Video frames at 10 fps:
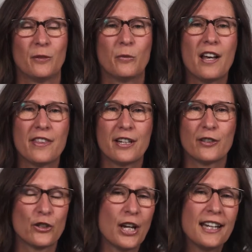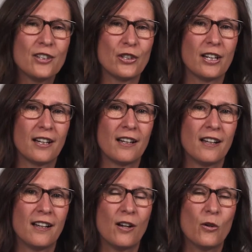while they're changing
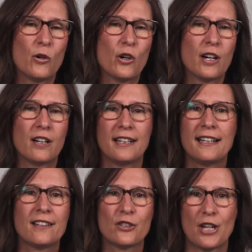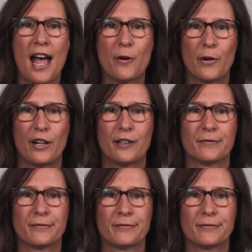or in the shower.